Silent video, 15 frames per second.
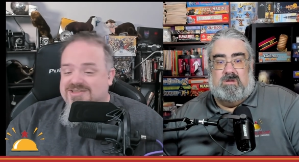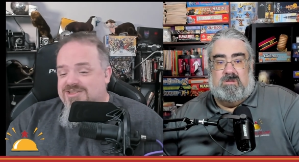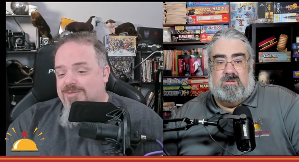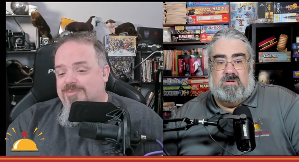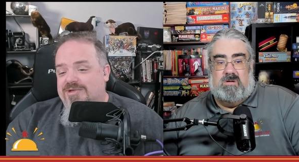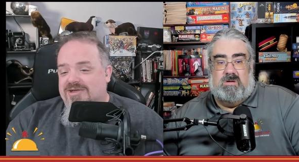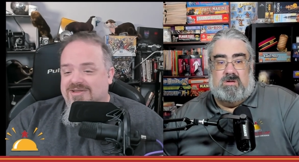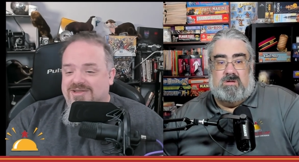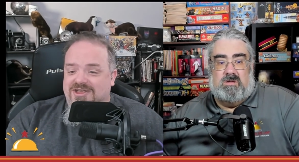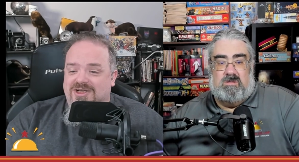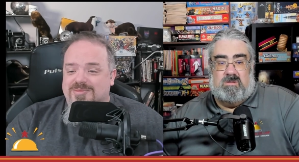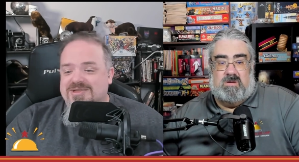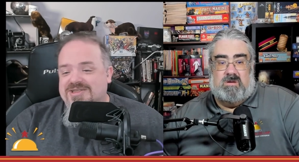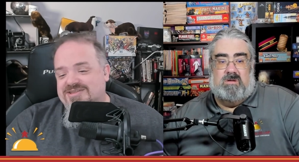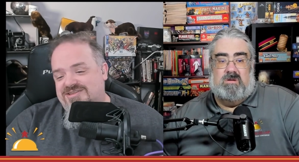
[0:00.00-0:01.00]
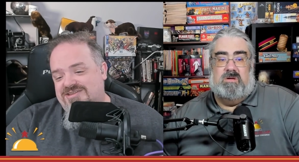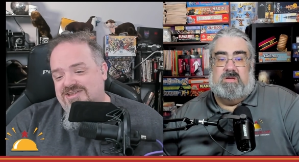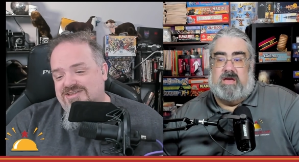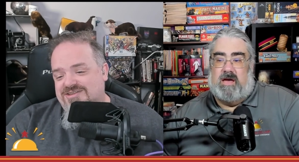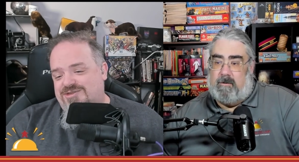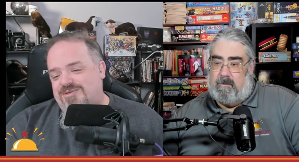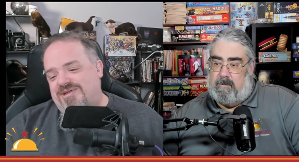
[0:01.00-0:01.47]
Speaker 1: jump into lobby
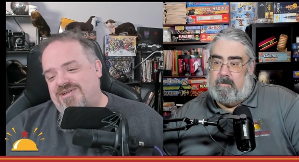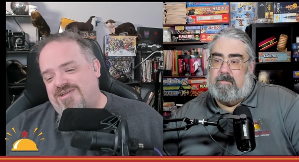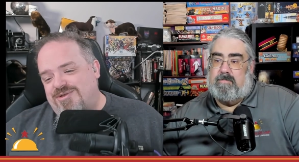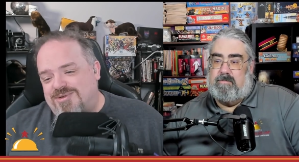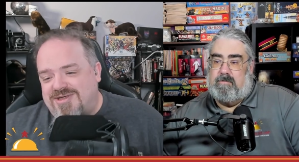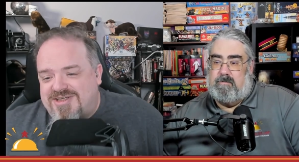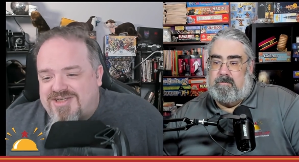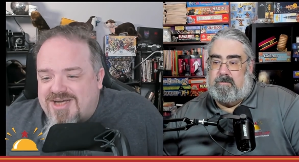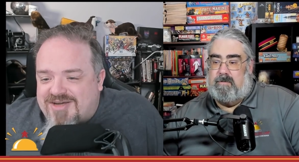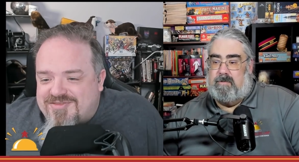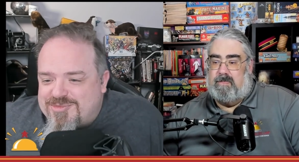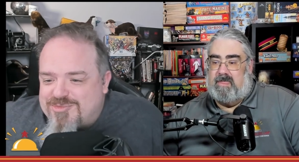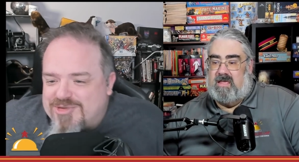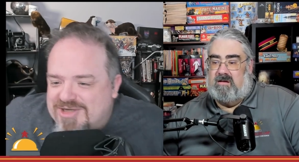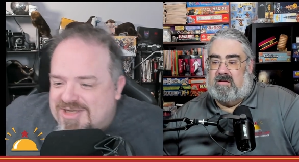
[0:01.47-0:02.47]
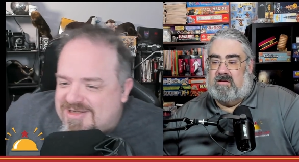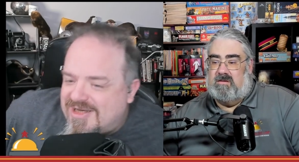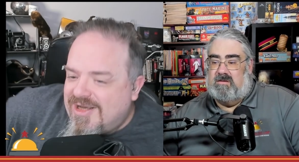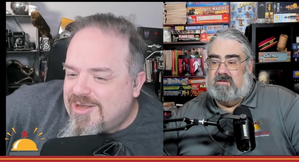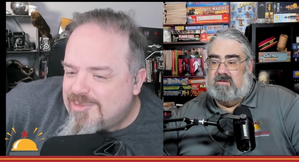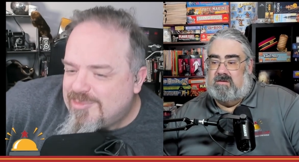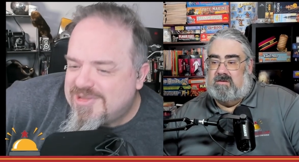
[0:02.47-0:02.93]
instead of straight yep. into our coffee break
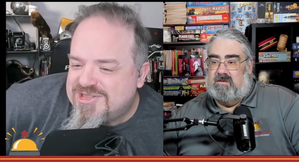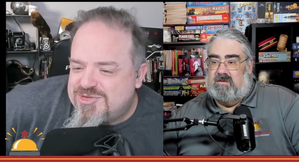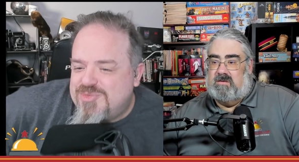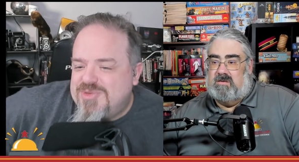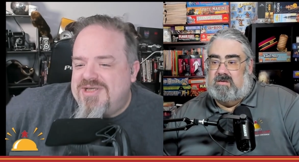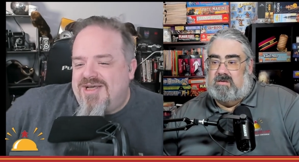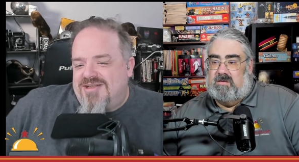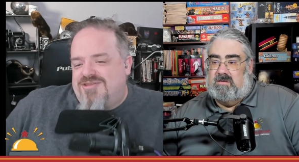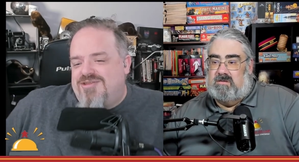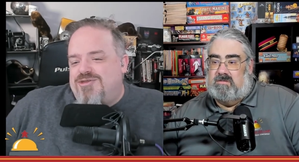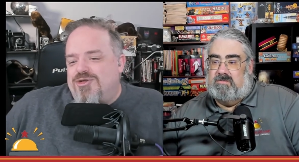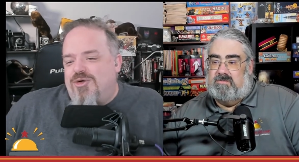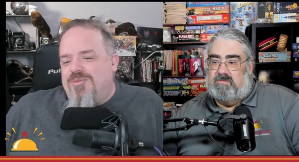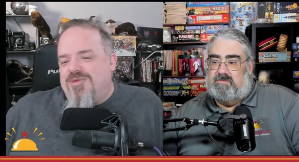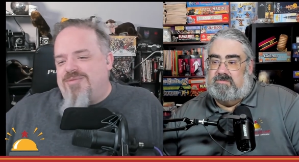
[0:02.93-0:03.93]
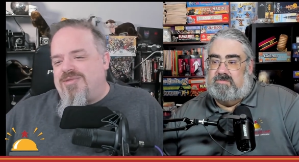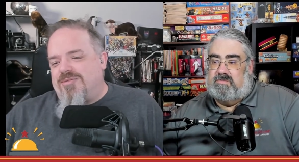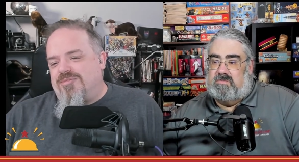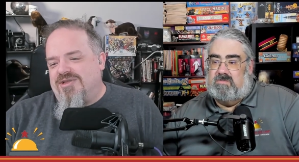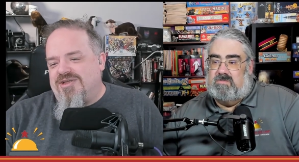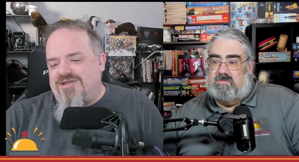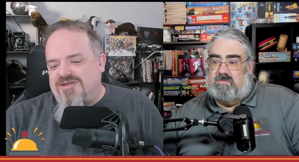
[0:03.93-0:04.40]
because we got so many
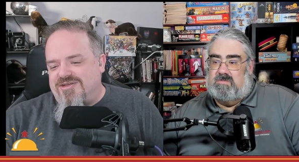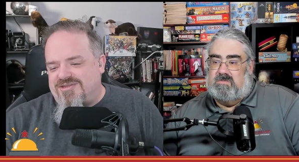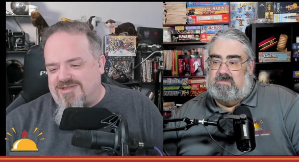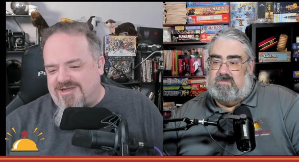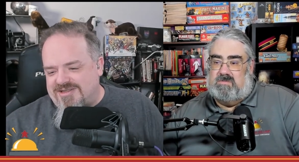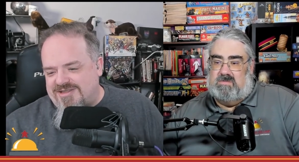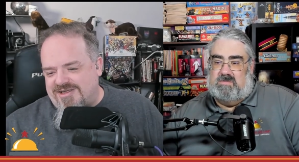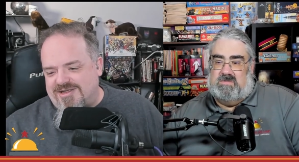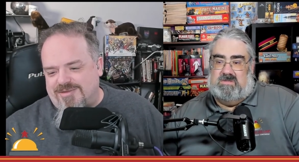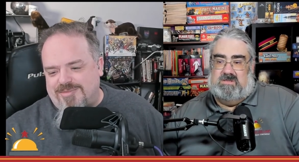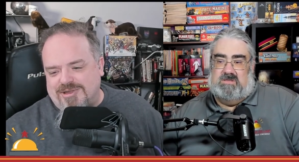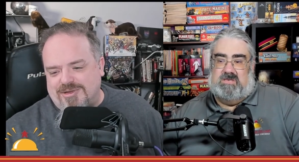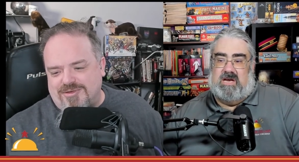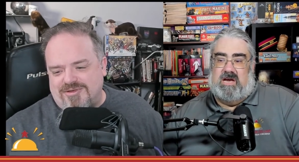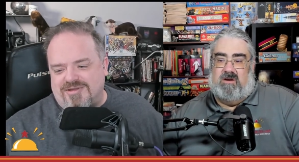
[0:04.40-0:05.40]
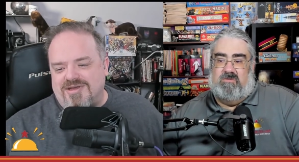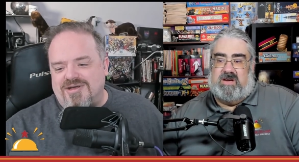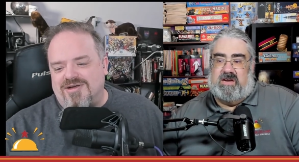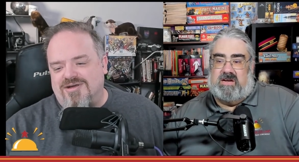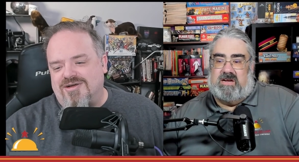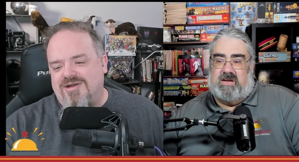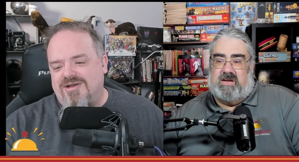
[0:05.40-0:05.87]
people in here talking about. Yeah, their,
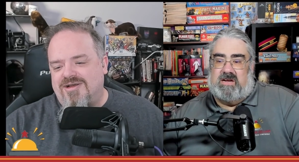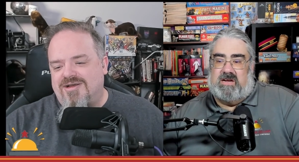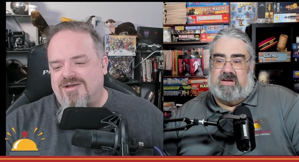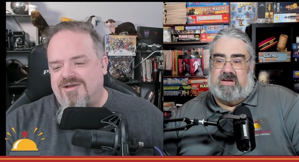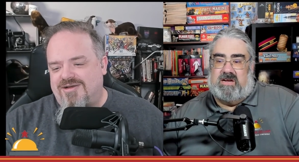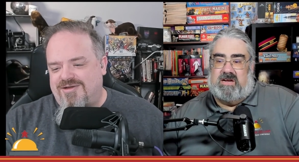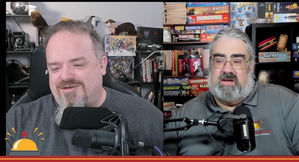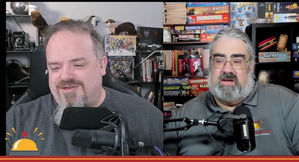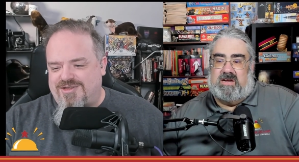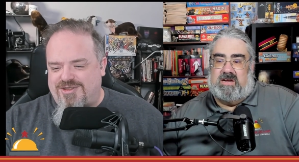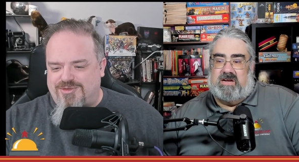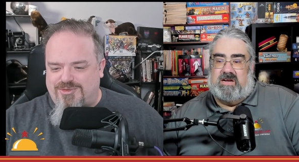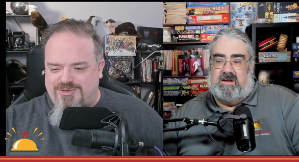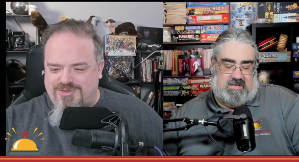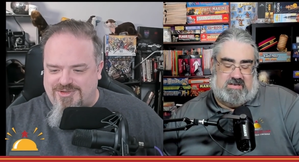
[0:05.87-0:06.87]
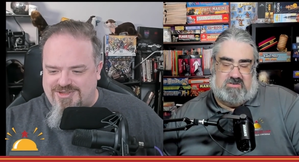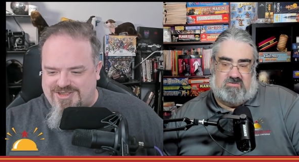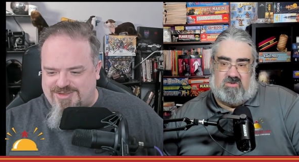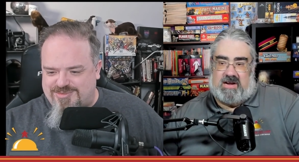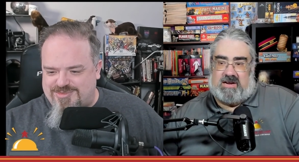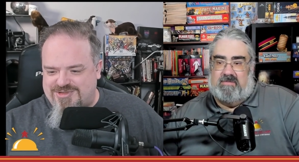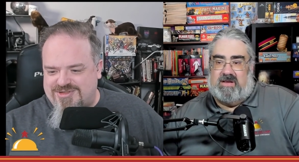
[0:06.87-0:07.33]
we gotta
Speaker 2: we gotta get these
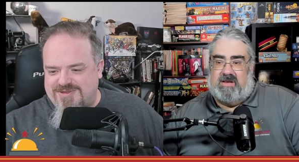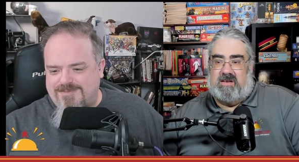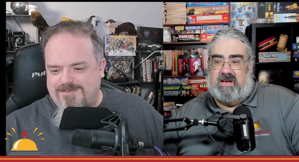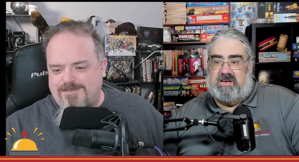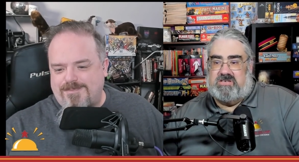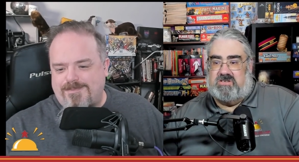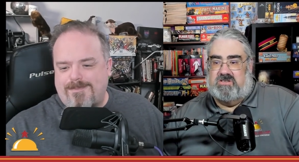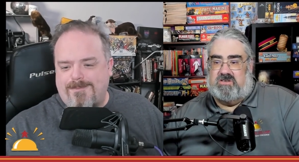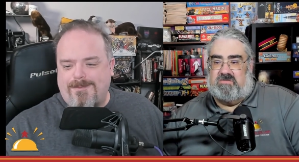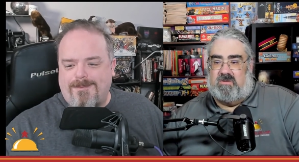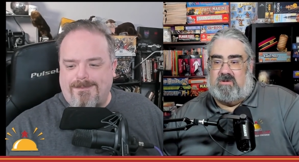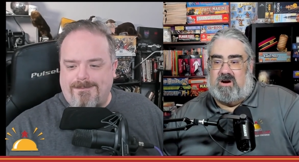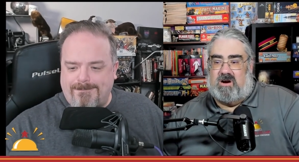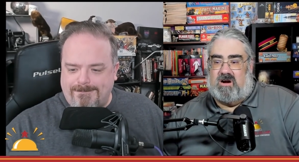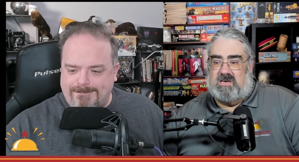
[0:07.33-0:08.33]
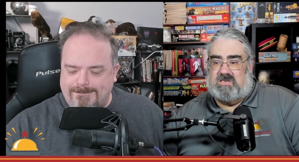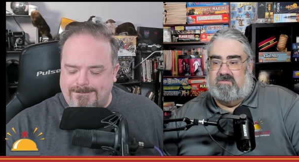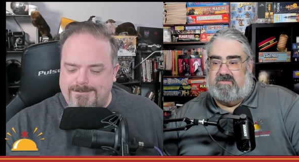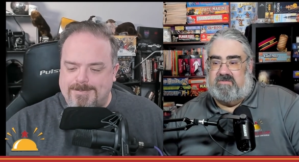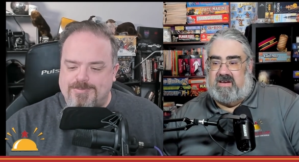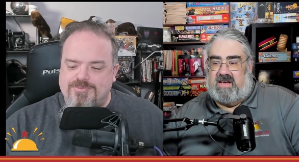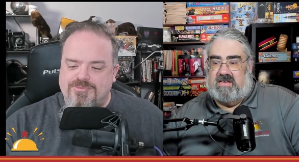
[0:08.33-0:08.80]
these games. recommendations from our
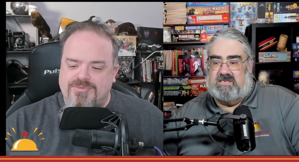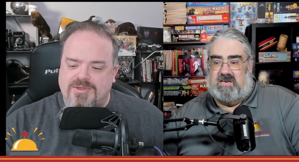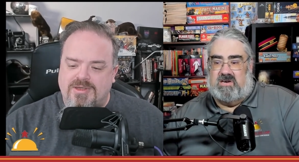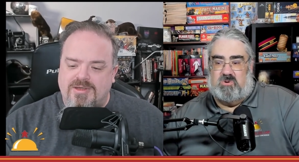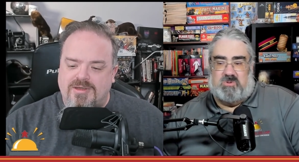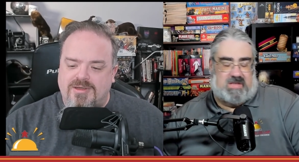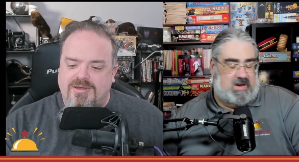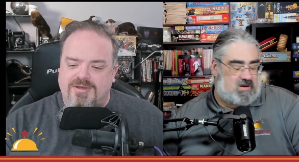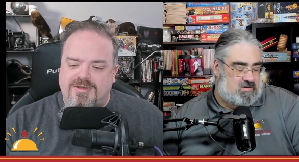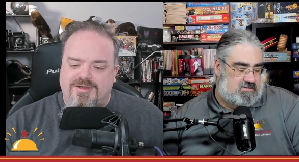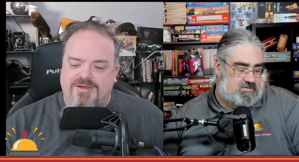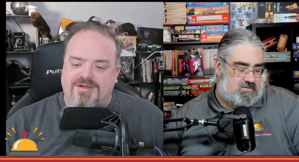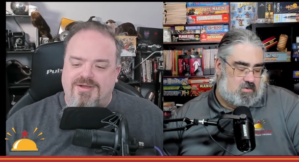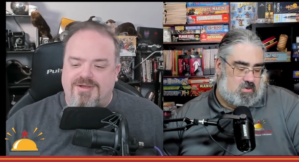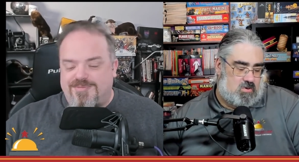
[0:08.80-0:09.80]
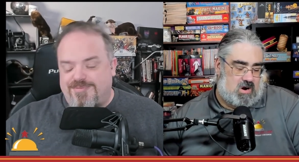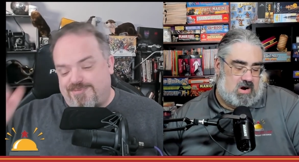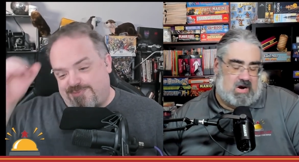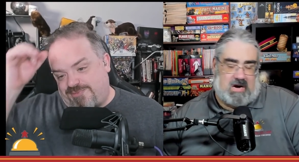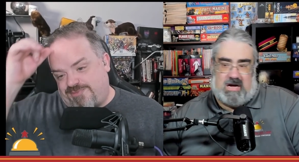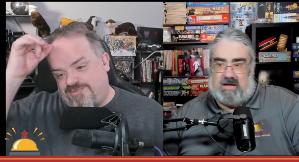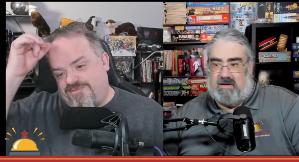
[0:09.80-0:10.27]
awesome fans out there
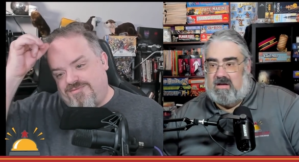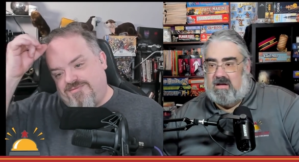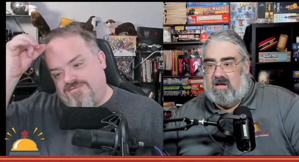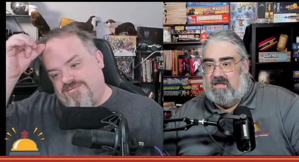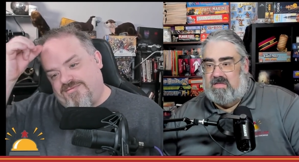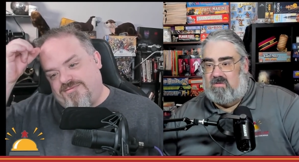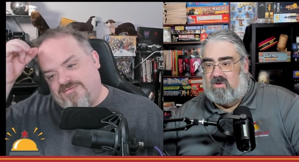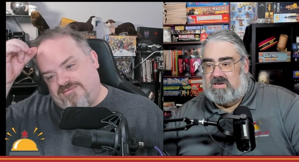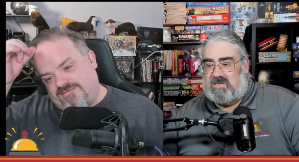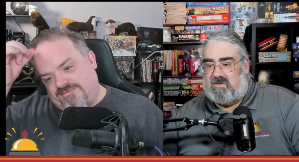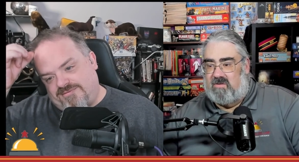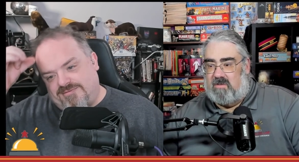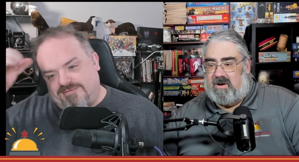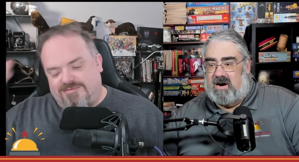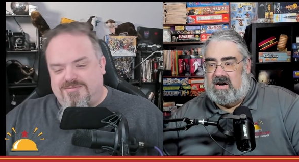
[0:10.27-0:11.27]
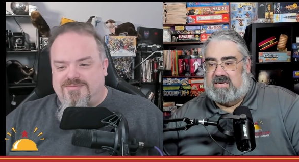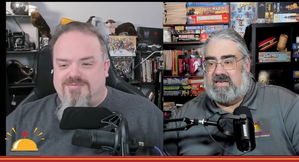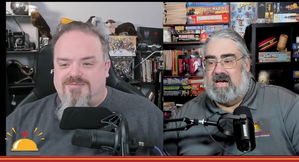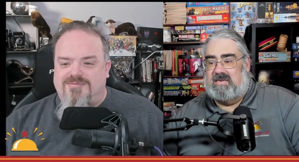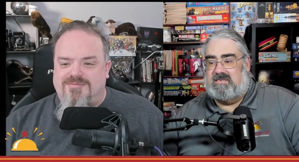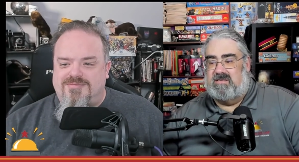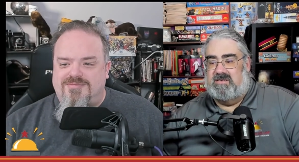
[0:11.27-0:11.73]
for uh, the rest of our
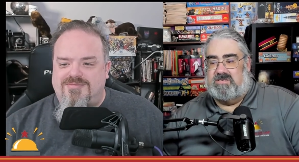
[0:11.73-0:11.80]
podcast